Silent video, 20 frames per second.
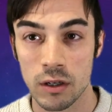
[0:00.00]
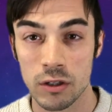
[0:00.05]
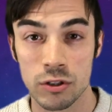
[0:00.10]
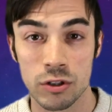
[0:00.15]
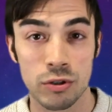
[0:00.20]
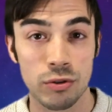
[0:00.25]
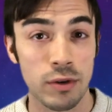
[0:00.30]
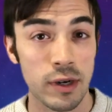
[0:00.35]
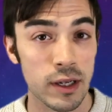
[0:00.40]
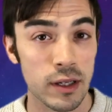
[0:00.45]
are
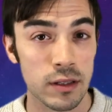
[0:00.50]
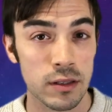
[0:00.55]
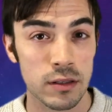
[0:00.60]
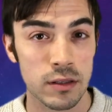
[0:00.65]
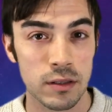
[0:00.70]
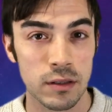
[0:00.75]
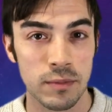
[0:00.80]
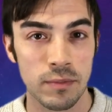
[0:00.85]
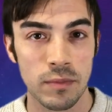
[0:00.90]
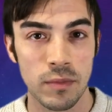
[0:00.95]

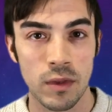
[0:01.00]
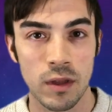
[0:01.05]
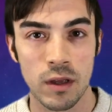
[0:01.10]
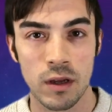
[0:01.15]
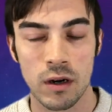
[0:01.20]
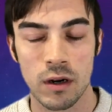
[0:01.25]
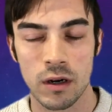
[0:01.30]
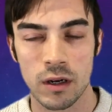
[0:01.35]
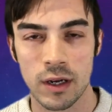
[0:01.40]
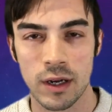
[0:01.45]
strengths
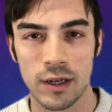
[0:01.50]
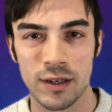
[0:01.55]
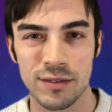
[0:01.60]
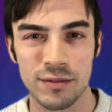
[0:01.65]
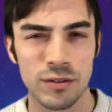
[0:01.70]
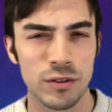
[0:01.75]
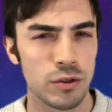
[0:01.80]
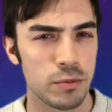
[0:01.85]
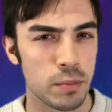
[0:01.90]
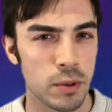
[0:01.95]
are kind
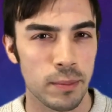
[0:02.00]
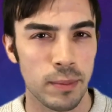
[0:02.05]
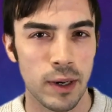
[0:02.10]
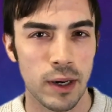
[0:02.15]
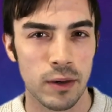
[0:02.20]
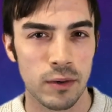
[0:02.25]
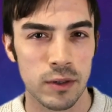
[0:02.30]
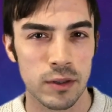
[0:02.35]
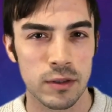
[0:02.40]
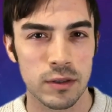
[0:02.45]
of
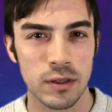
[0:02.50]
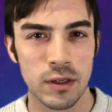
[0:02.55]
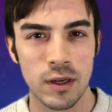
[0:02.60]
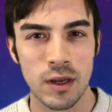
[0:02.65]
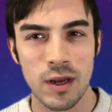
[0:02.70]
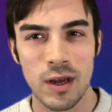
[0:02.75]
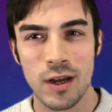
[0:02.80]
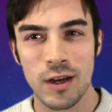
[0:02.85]
superpowers.